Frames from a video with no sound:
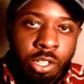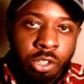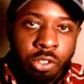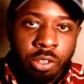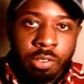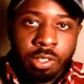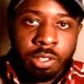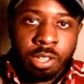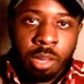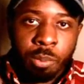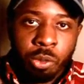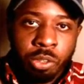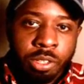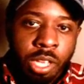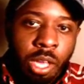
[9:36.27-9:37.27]
years of the
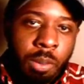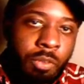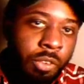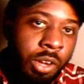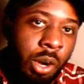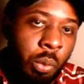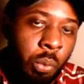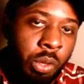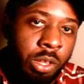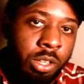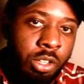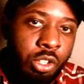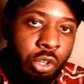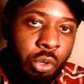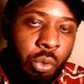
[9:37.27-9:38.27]
same old same if you're not
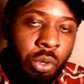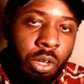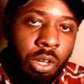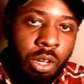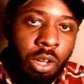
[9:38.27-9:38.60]
willing to